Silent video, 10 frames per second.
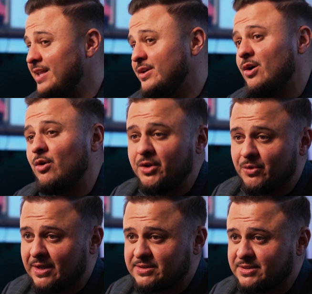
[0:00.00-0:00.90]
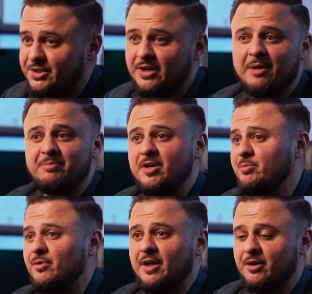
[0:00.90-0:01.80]
not the only reason. You got
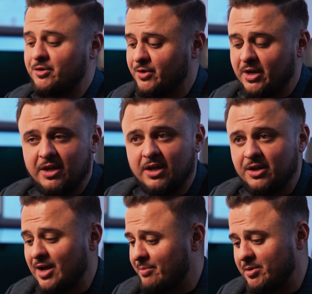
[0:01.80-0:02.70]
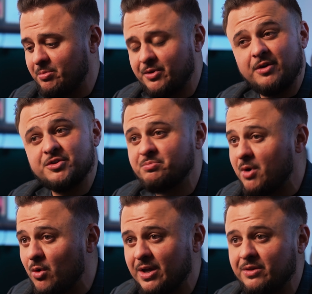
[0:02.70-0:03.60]
people that are drinking, you got people that are
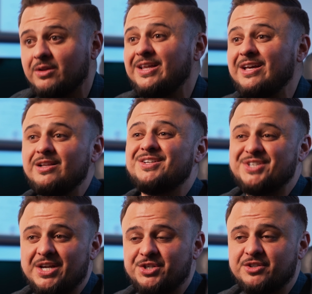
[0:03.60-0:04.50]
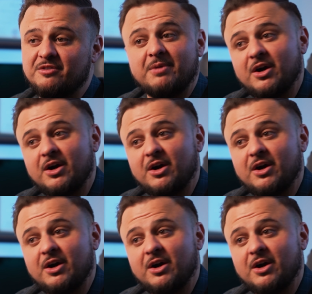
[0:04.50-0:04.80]
smoking. The legalization of